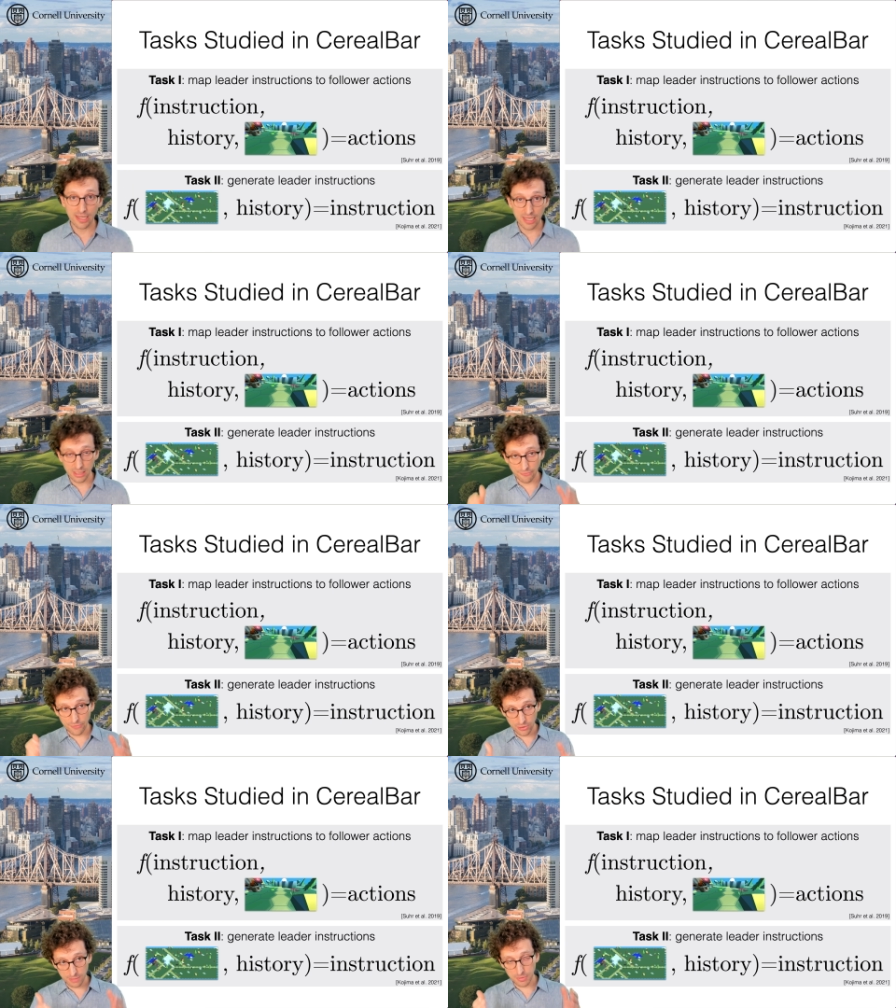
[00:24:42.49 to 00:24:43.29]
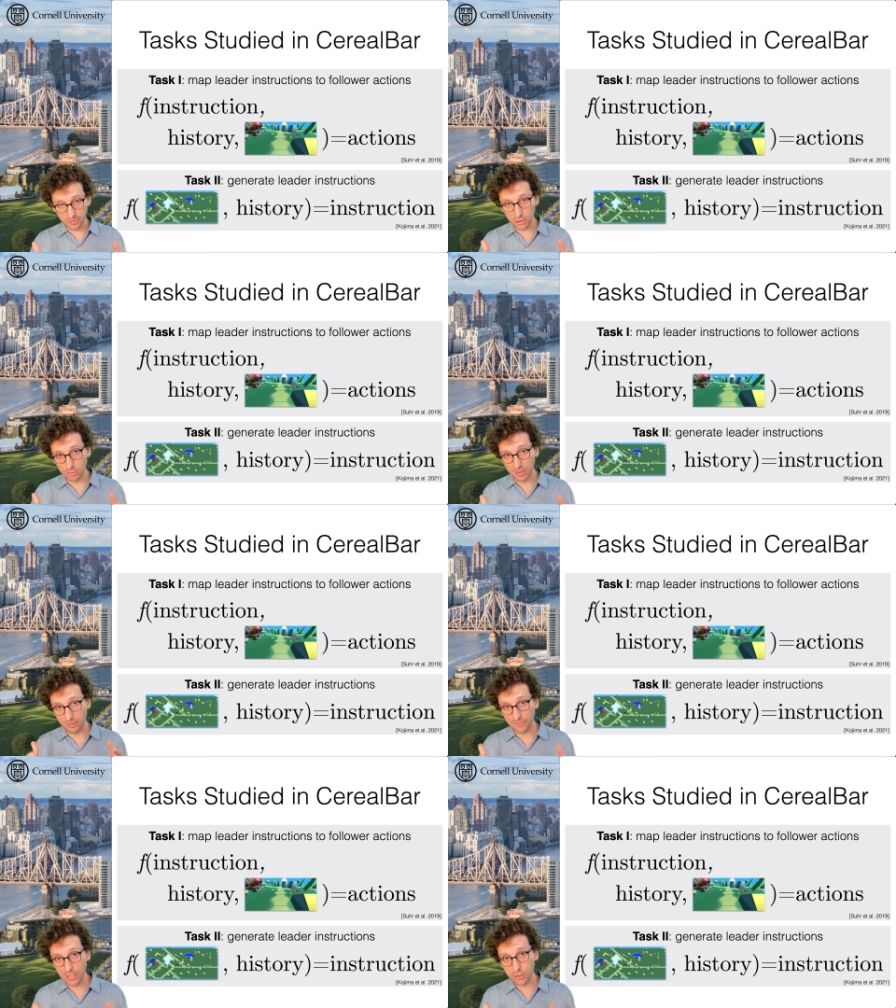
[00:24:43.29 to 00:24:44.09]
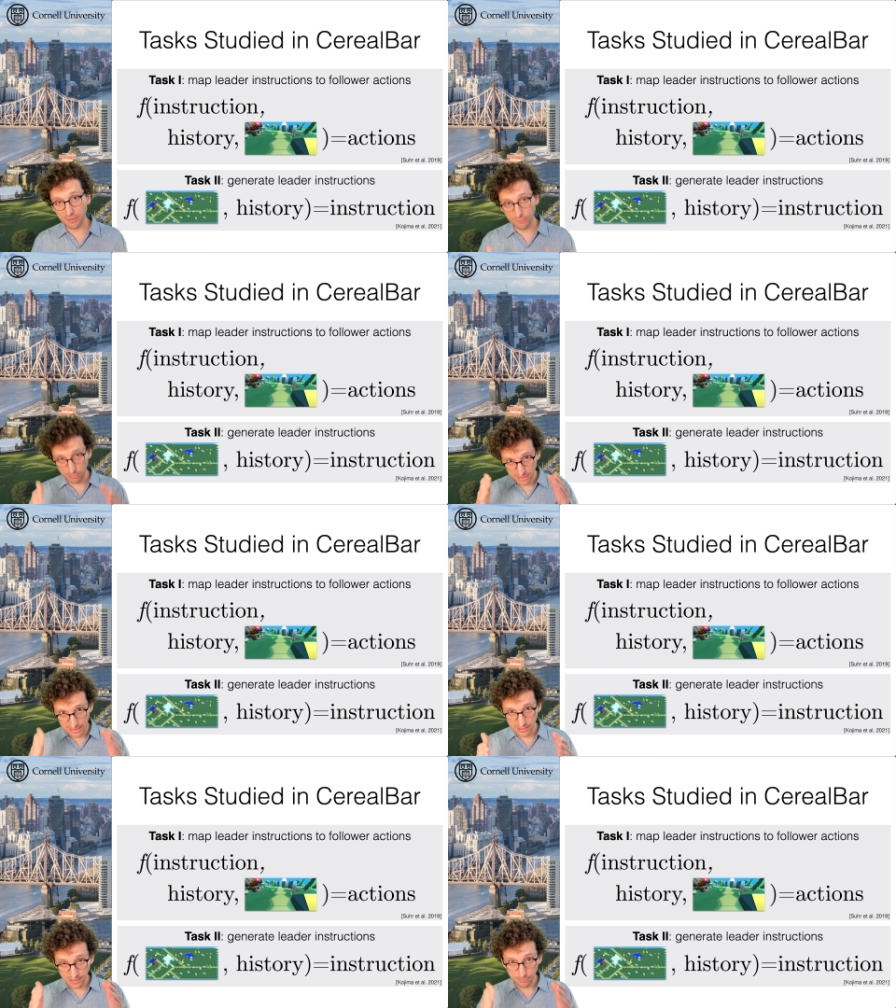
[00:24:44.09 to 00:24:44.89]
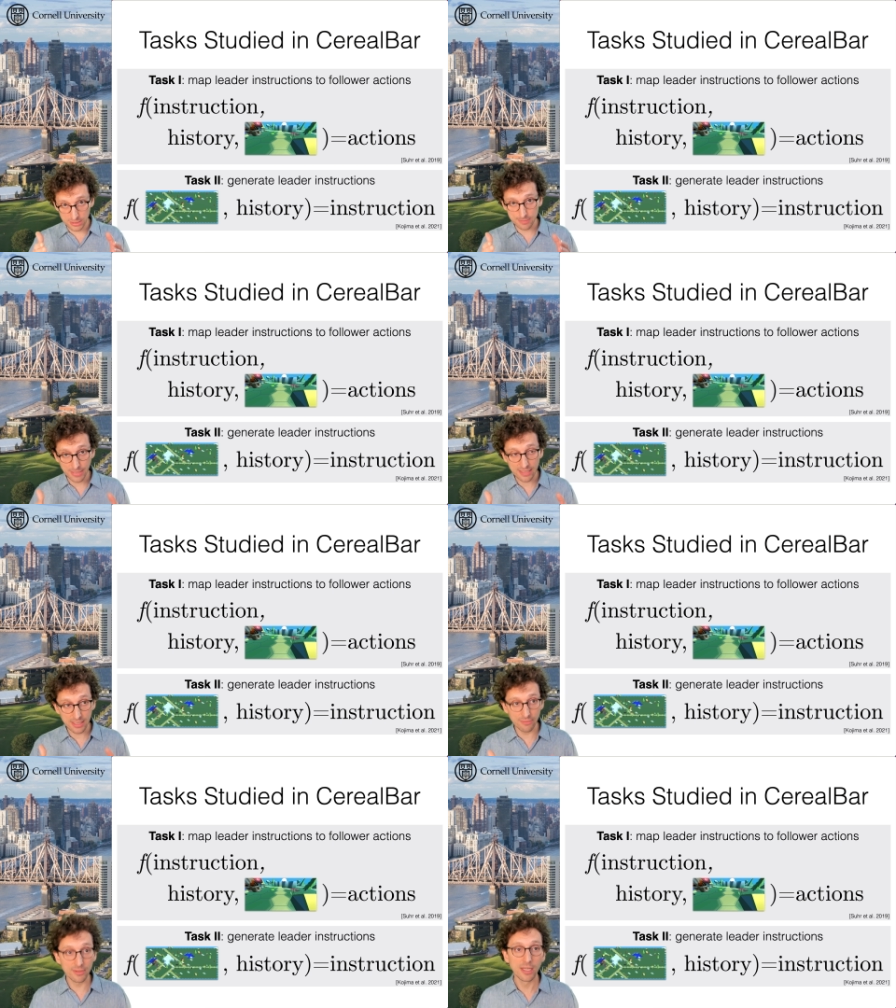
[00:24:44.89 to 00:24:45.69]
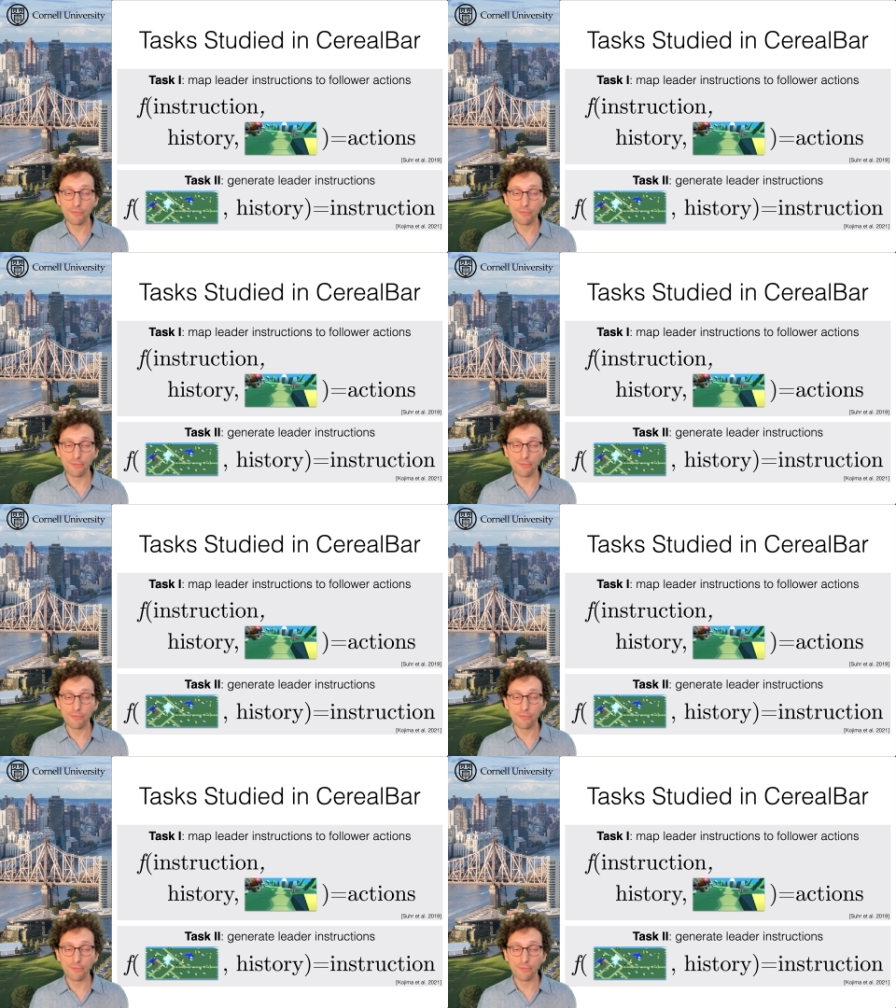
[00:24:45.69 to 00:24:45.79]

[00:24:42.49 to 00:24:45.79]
and the first person observation from the leader perspective,